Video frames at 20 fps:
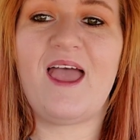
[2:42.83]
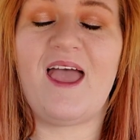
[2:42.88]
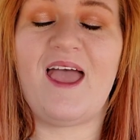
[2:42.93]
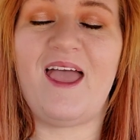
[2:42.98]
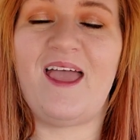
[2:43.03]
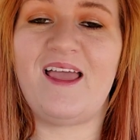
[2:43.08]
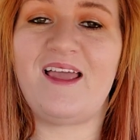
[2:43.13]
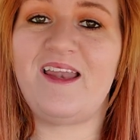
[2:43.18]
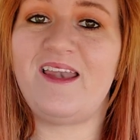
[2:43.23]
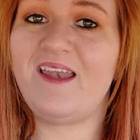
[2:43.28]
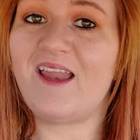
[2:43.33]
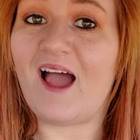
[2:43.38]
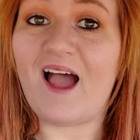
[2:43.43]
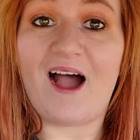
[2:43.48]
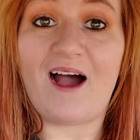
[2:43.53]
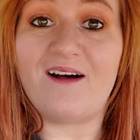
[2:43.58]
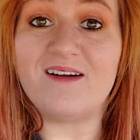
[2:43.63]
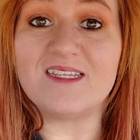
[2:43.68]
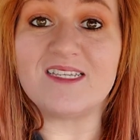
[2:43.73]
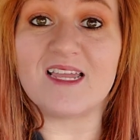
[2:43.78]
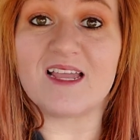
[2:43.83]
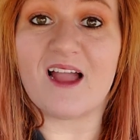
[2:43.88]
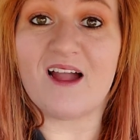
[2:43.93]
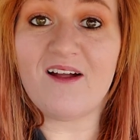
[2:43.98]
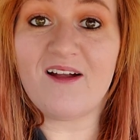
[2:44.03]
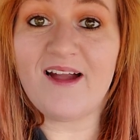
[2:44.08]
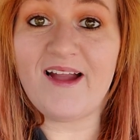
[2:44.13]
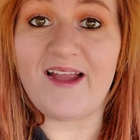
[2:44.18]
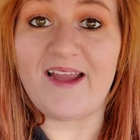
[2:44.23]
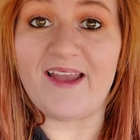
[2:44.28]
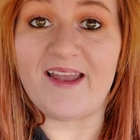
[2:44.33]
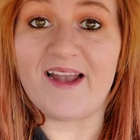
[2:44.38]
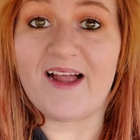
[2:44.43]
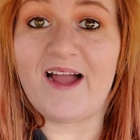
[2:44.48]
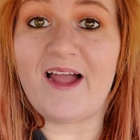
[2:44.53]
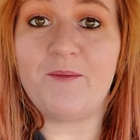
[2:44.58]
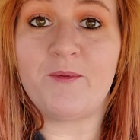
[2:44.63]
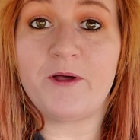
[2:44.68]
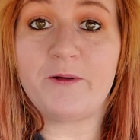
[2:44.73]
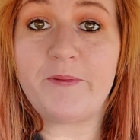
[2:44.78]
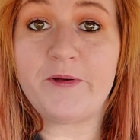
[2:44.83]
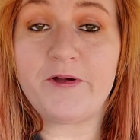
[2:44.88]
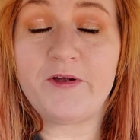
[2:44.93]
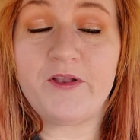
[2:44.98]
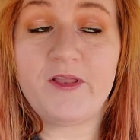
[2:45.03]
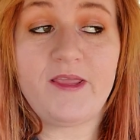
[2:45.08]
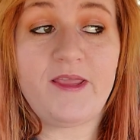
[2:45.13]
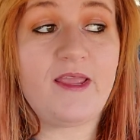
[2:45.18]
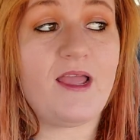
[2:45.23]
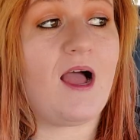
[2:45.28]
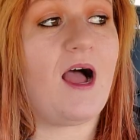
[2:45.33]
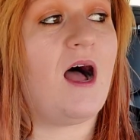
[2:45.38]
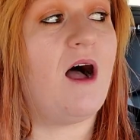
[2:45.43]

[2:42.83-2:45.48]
And I was like, all right, I'm up early.